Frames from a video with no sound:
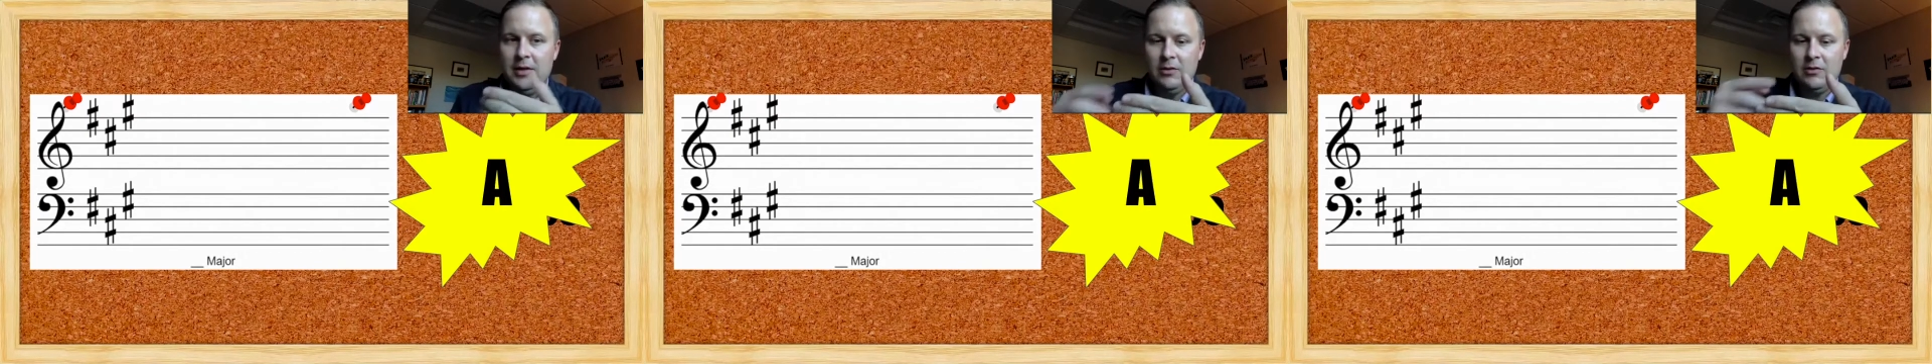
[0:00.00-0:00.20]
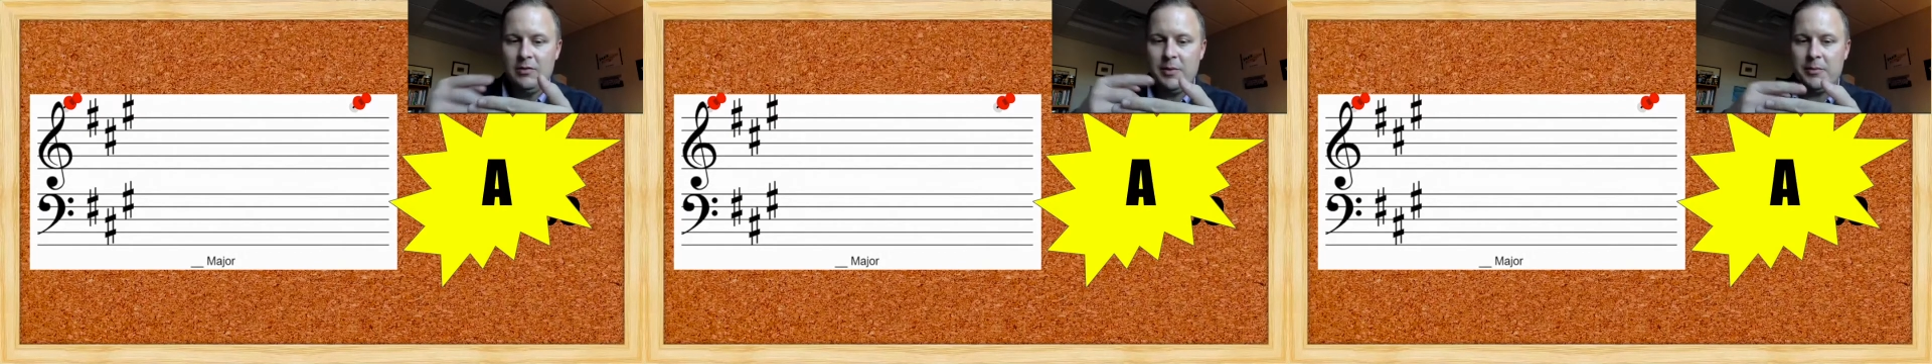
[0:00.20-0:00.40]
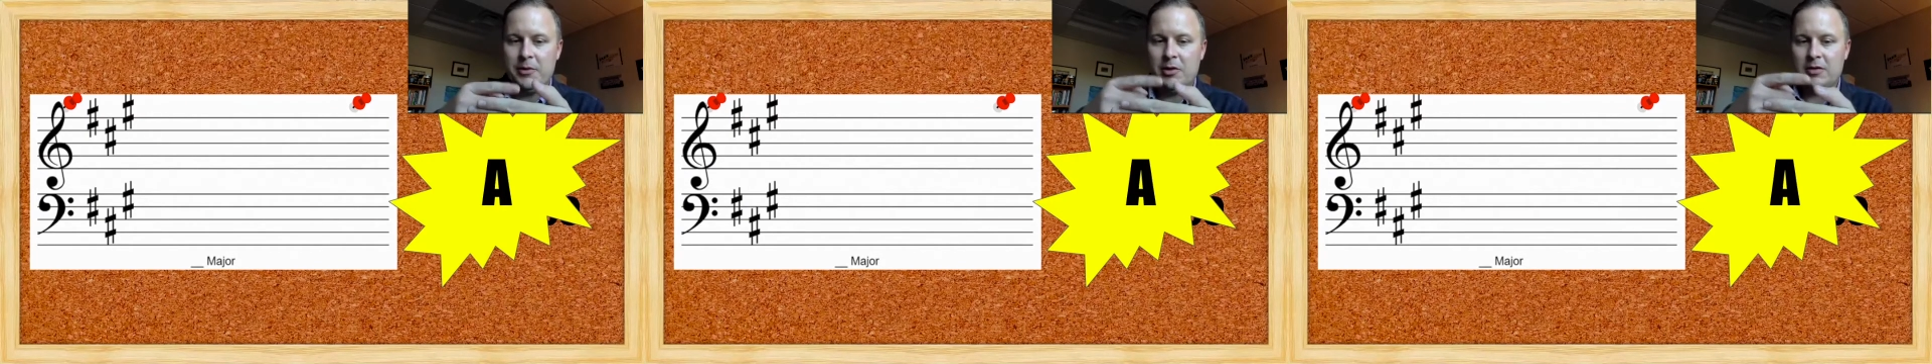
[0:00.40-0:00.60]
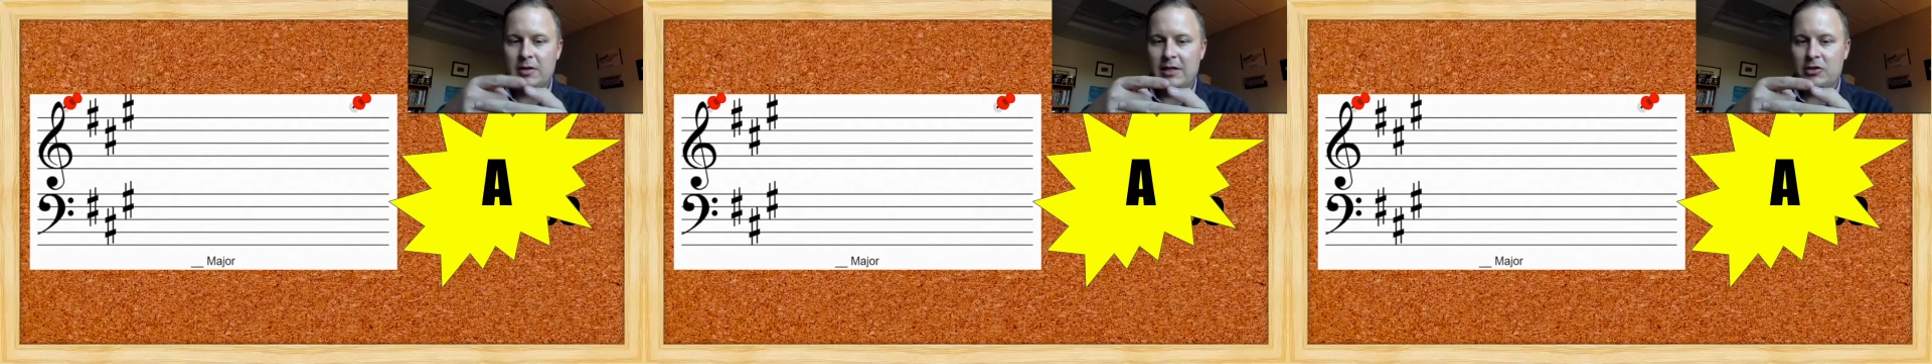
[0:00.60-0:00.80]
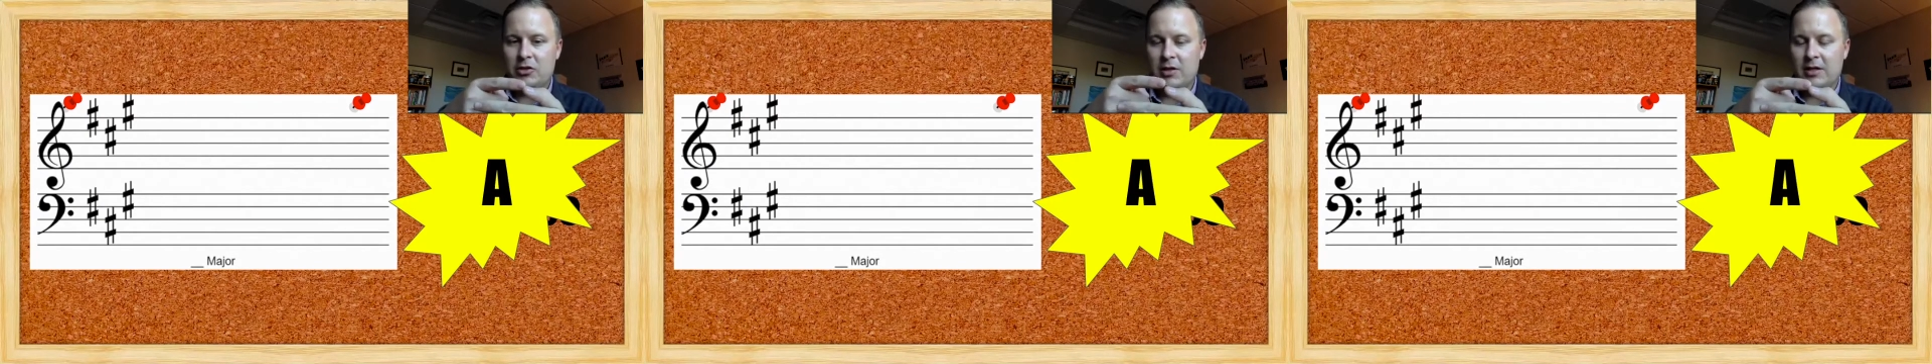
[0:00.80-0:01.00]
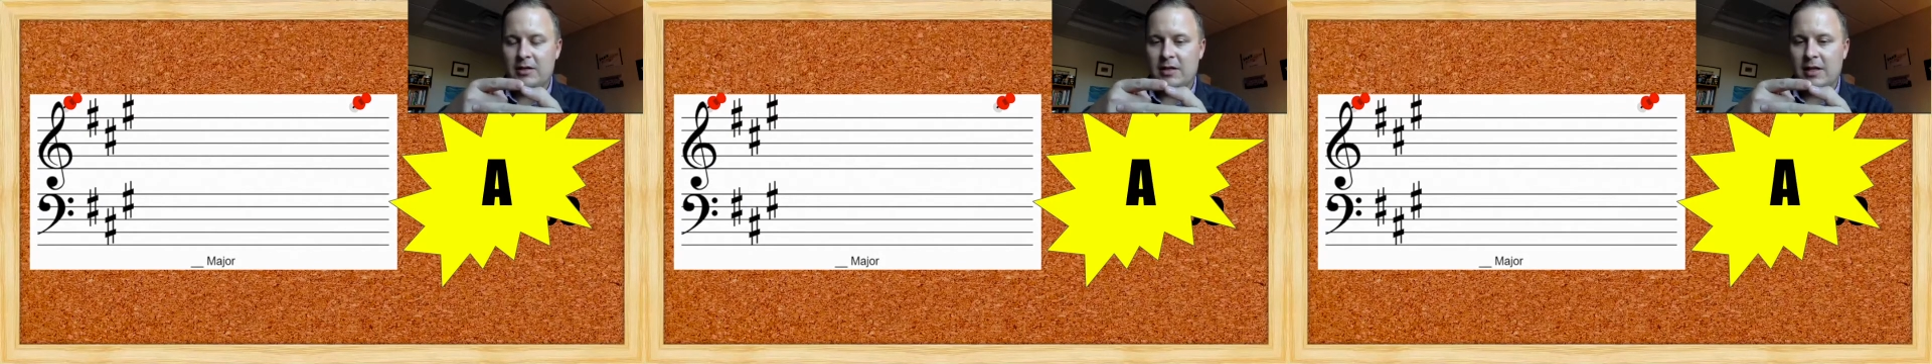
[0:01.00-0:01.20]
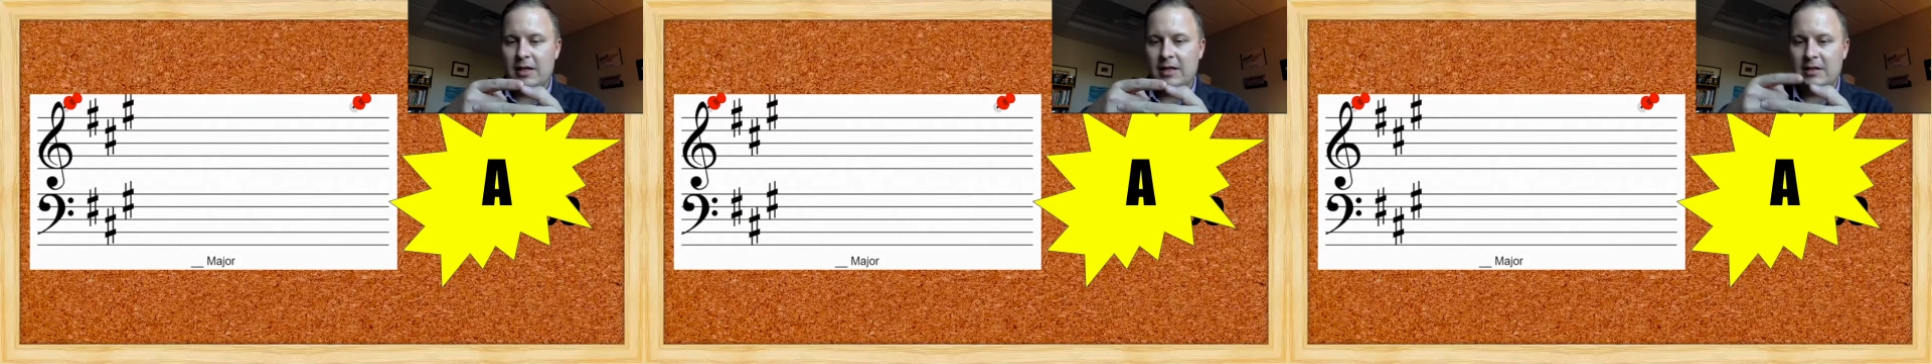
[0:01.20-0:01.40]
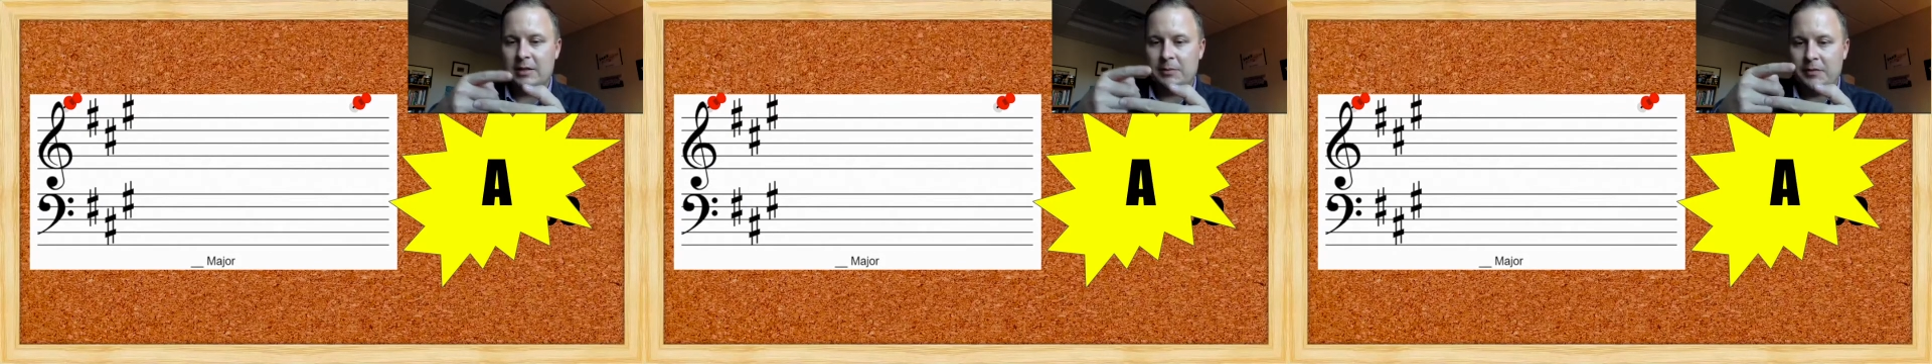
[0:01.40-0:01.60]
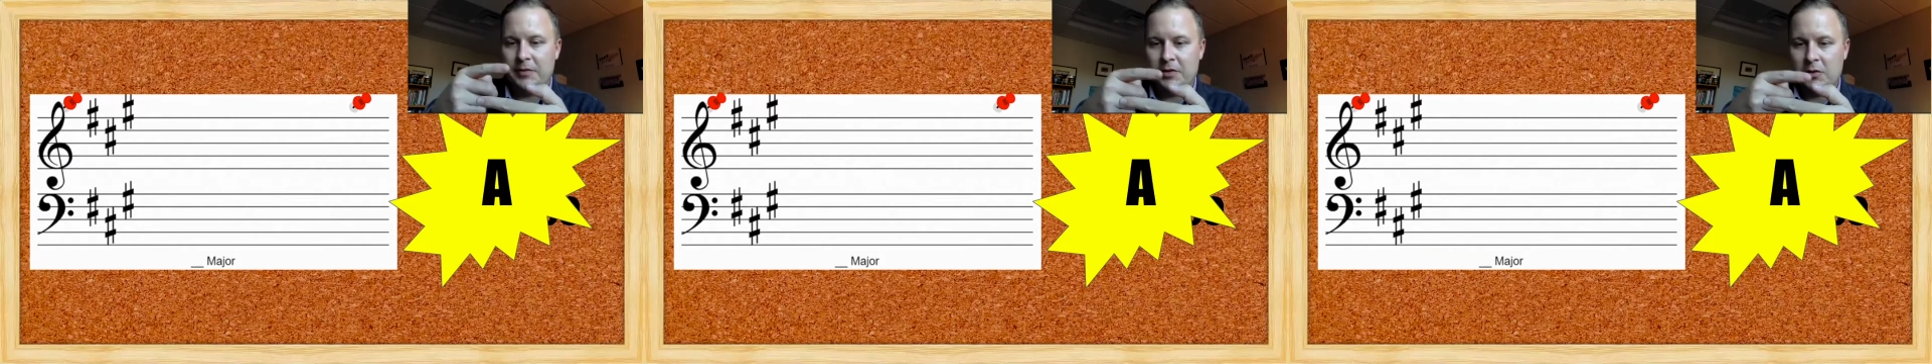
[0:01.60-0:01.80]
Remember, those ledger lines can get some of us.